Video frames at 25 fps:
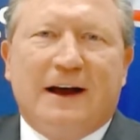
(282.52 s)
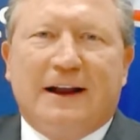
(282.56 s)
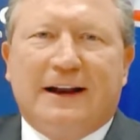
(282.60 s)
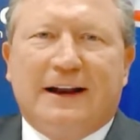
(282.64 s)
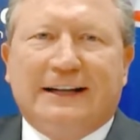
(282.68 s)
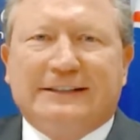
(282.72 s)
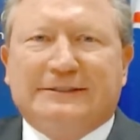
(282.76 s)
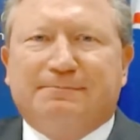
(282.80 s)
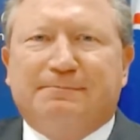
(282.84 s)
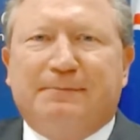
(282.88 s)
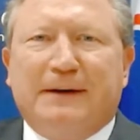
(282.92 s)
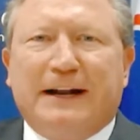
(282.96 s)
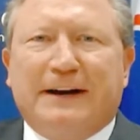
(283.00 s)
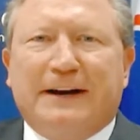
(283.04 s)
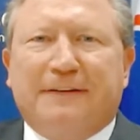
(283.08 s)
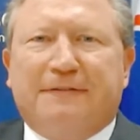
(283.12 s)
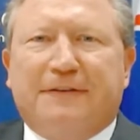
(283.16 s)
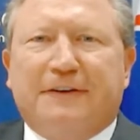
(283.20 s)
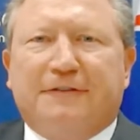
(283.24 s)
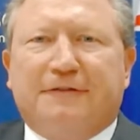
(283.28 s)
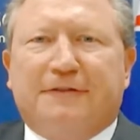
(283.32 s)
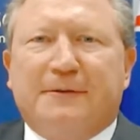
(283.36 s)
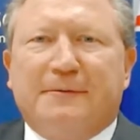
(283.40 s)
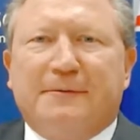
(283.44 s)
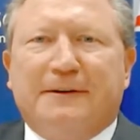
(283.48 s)
Let's
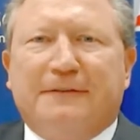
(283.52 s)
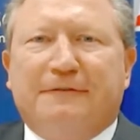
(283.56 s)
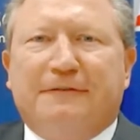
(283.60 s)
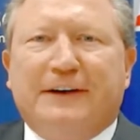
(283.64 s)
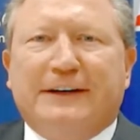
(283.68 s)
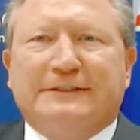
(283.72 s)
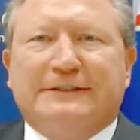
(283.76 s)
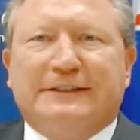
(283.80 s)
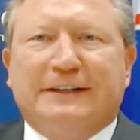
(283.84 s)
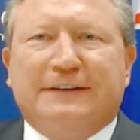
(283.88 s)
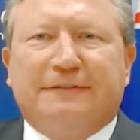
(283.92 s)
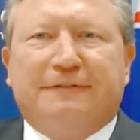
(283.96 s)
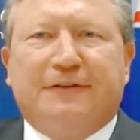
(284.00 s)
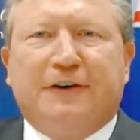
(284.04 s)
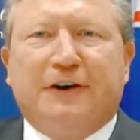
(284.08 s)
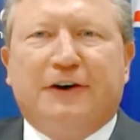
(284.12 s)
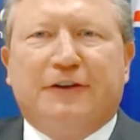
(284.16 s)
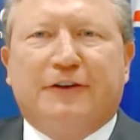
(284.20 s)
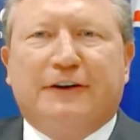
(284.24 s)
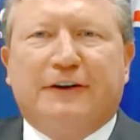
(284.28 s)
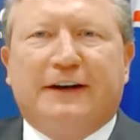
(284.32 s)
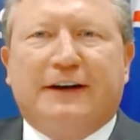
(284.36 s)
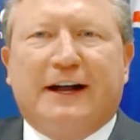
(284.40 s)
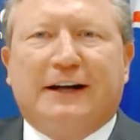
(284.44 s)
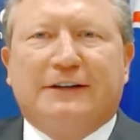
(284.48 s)
benefit from investing
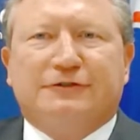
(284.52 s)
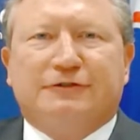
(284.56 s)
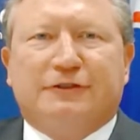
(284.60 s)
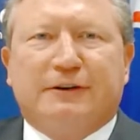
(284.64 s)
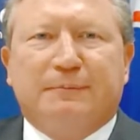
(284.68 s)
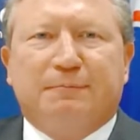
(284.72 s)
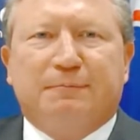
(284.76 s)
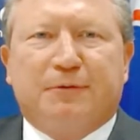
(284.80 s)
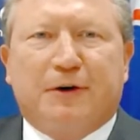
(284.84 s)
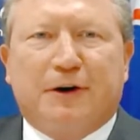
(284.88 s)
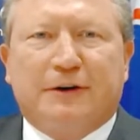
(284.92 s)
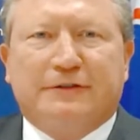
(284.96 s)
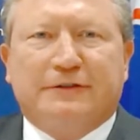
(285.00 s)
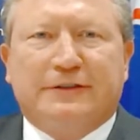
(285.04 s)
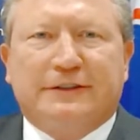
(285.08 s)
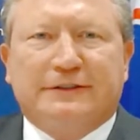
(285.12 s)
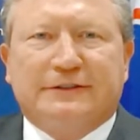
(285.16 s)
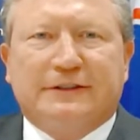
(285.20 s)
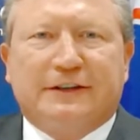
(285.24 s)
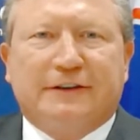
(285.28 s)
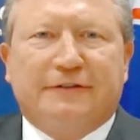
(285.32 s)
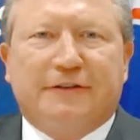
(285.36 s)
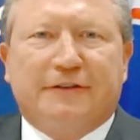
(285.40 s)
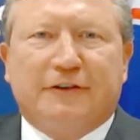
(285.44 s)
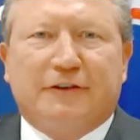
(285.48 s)
further in downstream
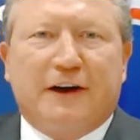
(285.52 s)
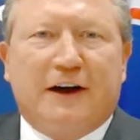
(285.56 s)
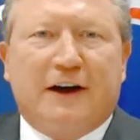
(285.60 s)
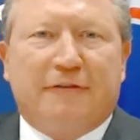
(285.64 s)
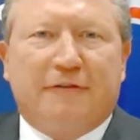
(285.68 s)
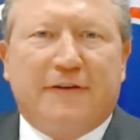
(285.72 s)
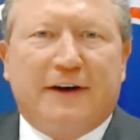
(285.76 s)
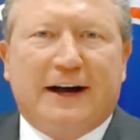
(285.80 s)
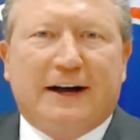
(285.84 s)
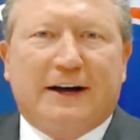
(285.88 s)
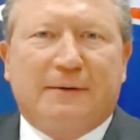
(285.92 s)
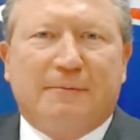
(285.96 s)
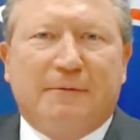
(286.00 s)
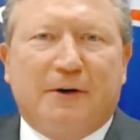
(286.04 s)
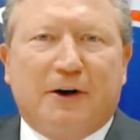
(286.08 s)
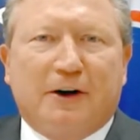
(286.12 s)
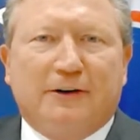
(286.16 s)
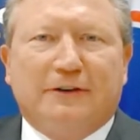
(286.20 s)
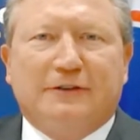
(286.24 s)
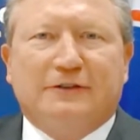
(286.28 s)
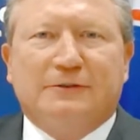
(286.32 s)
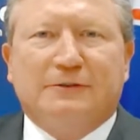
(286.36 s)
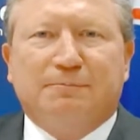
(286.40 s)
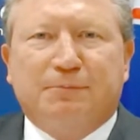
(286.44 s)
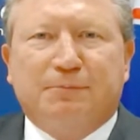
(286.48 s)
processing of our
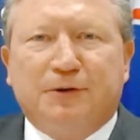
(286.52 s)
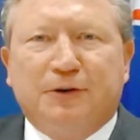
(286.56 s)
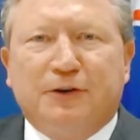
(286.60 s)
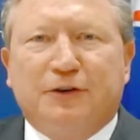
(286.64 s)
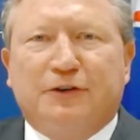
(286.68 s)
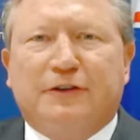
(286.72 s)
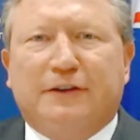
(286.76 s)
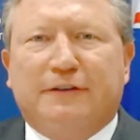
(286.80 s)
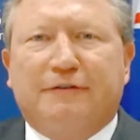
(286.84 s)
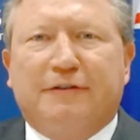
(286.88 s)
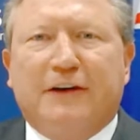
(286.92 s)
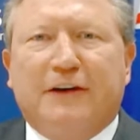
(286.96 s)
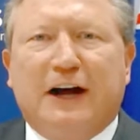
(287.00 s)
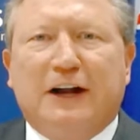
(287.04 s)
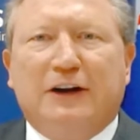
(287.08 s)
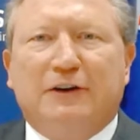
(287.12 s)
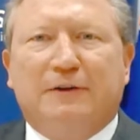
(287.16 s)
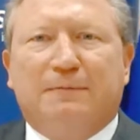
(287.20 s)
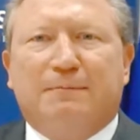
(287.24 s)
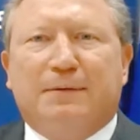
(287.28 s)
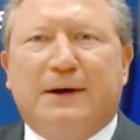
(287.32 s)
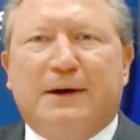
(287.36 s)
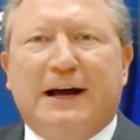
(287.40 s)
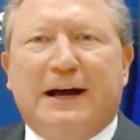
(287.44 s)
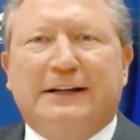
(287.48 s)
commodities and push the value
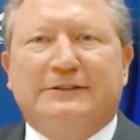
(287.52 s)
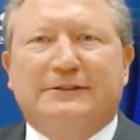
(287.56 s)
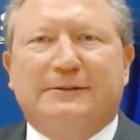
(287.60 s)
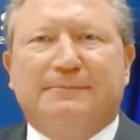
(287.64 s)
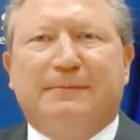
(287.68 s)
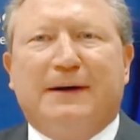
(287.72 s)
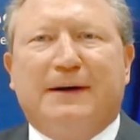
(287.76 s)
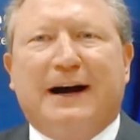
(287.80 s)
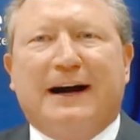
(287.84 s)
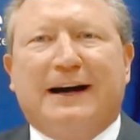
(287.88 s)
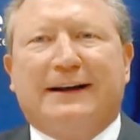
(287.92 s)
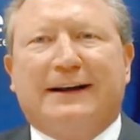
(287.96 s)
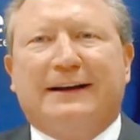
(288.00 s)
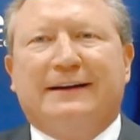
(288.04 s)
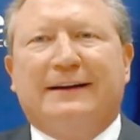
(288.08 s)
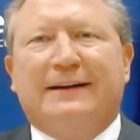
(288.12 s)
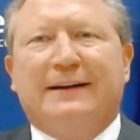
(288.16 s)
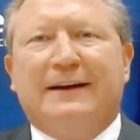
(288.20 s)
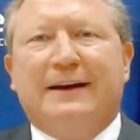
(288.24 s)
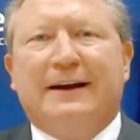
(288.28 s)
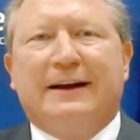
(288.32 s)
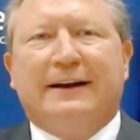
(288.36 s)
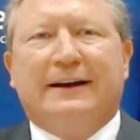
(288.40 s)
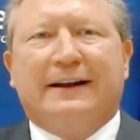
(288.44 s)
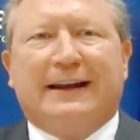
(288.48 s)
of brands and marketing
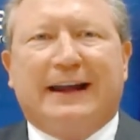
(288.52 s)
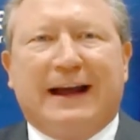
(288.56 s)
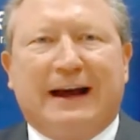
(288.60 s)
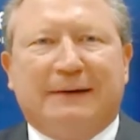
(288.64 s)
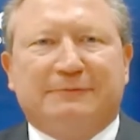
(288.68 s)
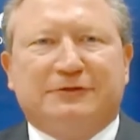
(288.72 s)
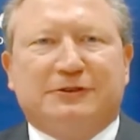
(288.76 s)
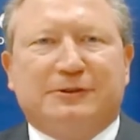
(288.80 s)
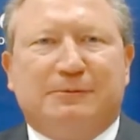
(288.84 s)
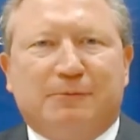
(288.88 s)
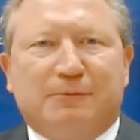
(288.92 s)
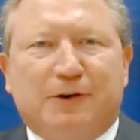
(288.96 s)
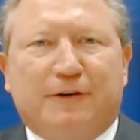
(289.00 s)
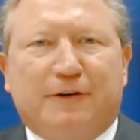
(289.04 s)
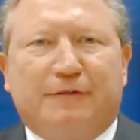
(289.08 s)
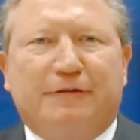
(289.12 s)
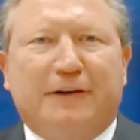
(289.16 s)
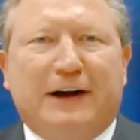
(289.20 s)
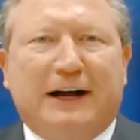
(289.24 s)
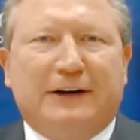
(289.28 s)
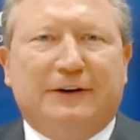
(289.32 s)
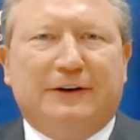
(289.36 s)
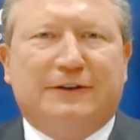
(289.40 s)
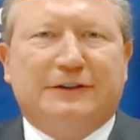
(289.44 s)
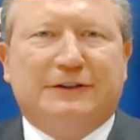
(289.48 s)
to capture more
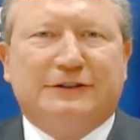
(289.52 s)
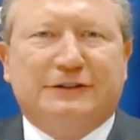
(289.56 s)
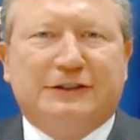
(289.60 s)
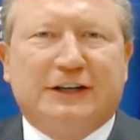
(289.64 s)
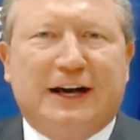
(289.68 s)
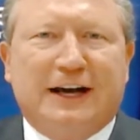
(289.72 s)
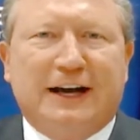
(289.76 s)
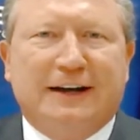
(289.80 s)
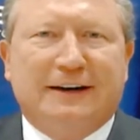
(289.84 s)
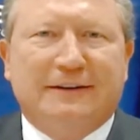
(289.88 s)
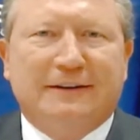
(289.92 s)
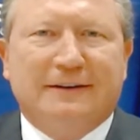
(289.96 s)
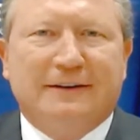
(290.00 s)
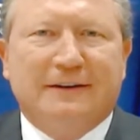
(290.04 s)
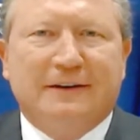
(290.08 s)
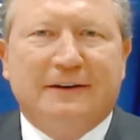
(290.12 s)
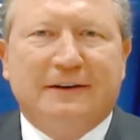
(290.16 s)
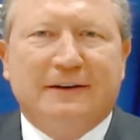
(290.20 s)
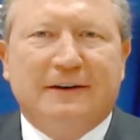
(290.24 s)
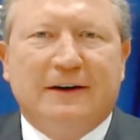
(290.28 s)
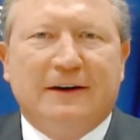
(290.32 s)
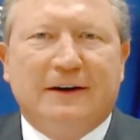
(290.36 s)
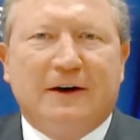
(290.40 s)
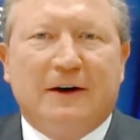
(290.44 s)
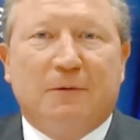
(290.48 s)
value in the chain.
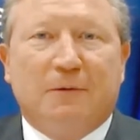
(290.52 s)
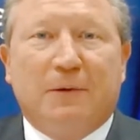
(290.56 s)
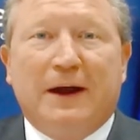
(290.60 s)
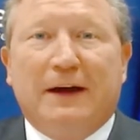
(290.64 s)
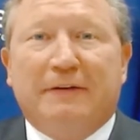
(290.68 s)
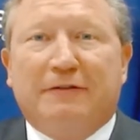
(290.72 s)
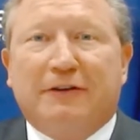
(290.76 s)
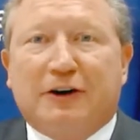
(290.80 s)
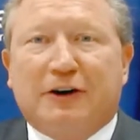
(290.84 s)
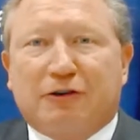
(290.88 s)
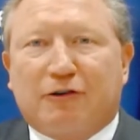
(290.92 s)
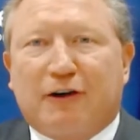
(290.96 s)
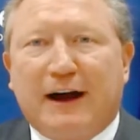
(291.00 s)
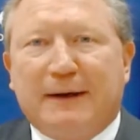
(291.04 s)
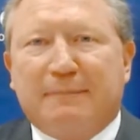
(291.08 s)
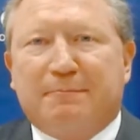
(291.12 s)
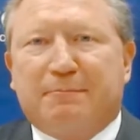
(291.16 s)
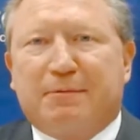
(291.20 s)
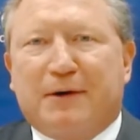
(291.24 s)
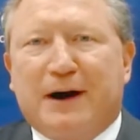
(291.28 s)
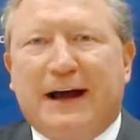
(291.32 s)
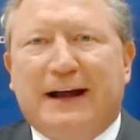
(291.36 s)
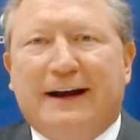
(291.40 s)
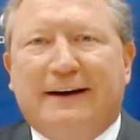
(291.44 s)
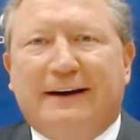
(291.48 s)
We have a great
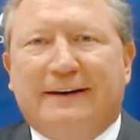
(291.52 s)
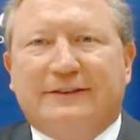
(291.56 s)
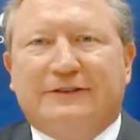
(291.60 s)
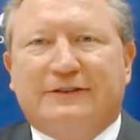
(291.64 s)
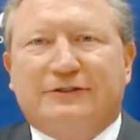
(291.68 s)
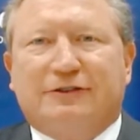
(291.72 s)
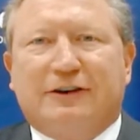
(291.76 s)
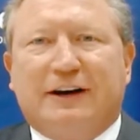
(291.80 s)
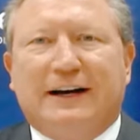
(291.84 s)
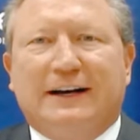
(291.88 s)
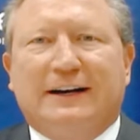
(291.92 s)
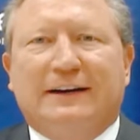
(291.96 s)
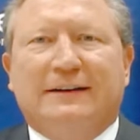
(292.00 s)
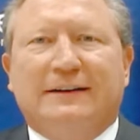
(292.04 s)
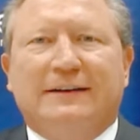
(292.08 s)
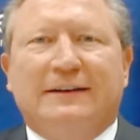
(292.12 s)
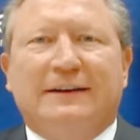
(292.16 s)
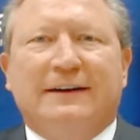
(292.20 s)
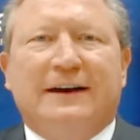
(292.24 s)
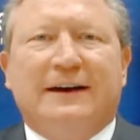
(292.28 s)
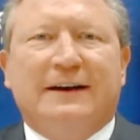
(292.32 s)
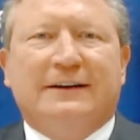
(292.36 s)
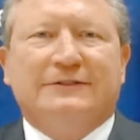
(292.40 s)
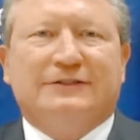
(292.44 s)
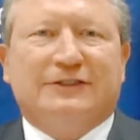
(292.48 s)
brand in Australia,
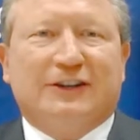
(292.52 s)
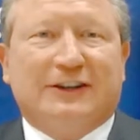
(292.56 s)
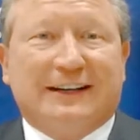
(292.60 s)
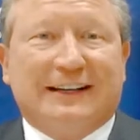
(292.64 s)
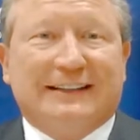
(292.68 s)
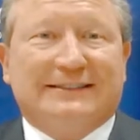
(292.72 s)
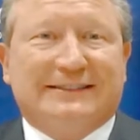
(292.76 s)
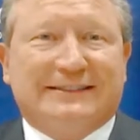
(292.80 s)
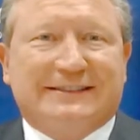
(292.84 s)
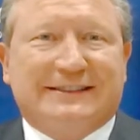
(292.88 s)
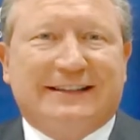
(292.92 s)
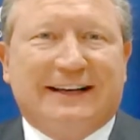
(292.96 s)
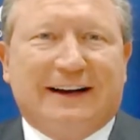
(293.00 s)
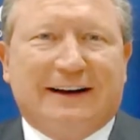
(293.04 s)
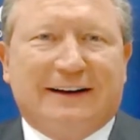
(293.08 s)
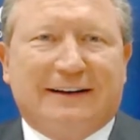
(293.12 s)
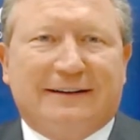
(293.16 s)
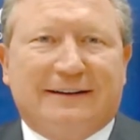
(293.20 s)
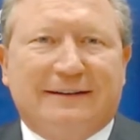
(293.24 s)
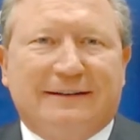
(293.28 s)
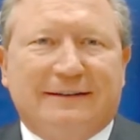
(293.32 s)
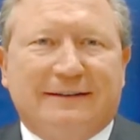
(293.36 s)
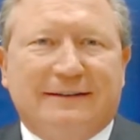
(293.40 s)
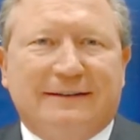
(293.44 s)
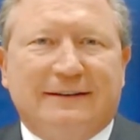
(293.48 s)
so let's sell it.
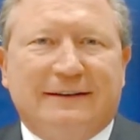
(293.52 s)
